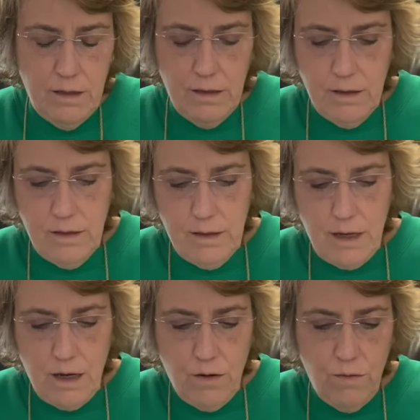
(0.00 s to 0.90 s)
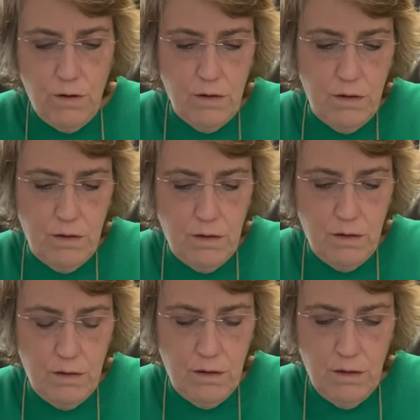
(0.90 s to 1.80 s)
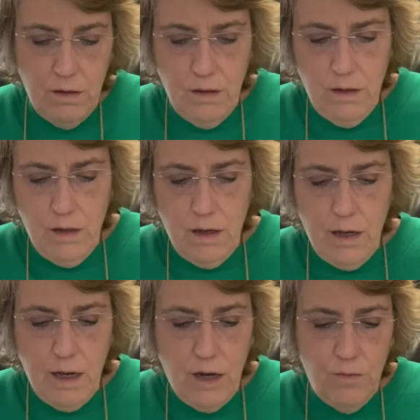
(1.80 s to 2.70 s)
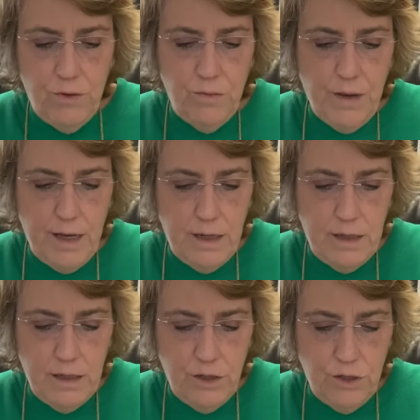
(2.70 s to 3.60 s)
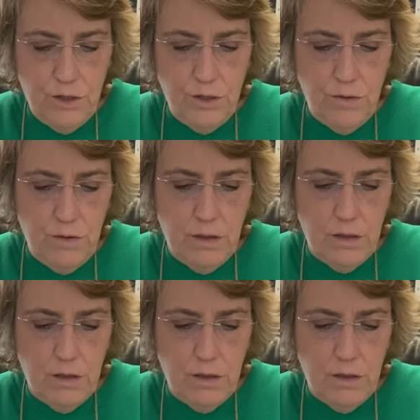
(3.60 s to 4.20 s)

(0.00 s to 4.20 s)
So I hope you paid attention to it.